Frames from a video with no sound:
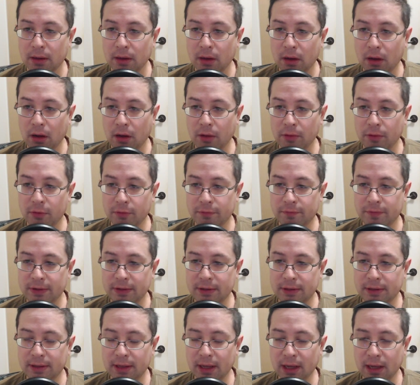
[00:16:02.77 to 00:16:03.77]
Although if he
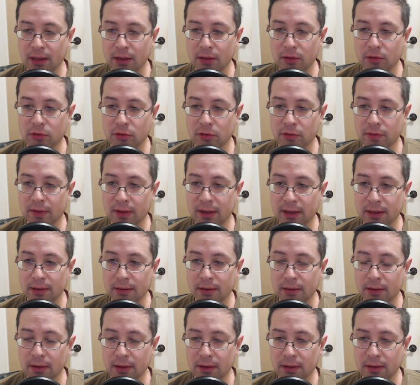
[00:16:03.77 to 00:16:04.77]
does,
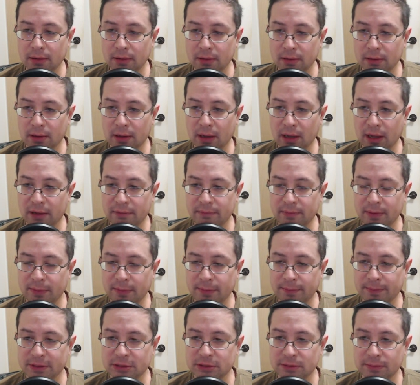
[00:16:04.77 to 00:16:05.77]
then I have maybe
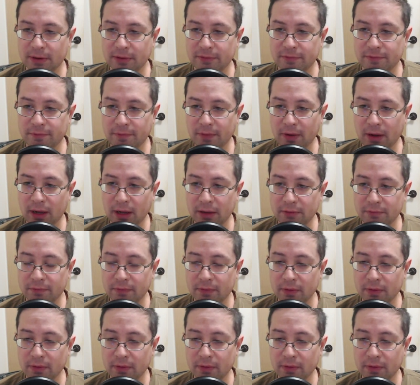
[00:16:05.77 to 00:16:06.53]
bishop f5.